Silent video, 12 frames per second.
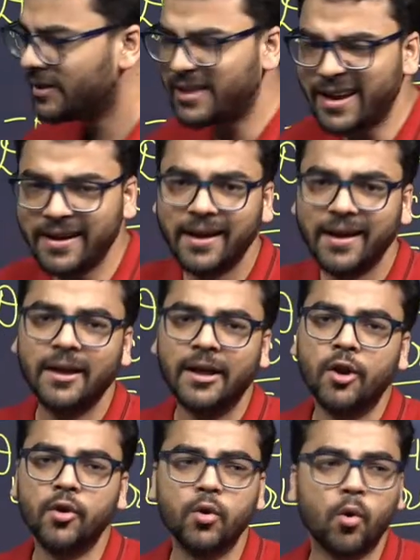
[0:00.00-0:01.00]
then
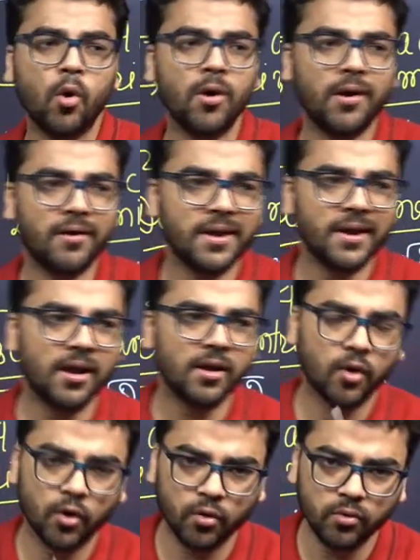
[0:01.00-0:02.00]
no real
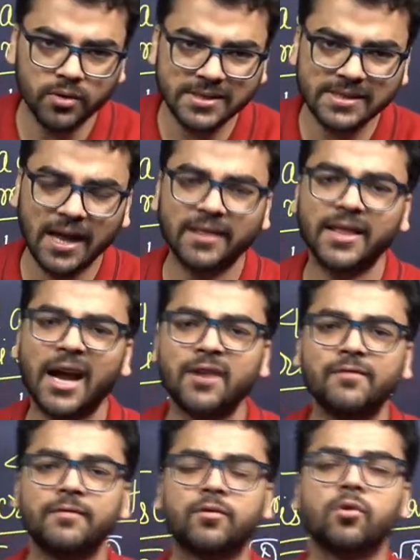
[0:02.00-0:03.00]
roots, and
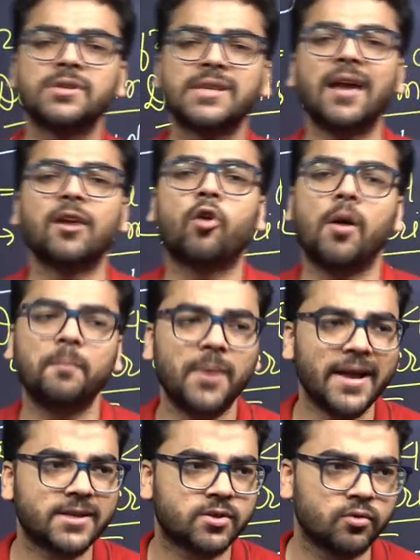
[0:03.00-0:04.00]
that those are
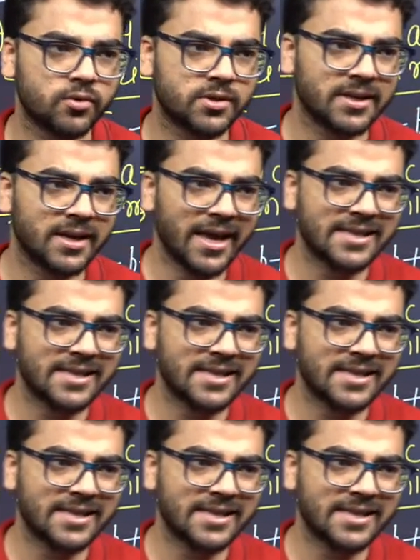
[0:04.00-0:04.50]
complex roots.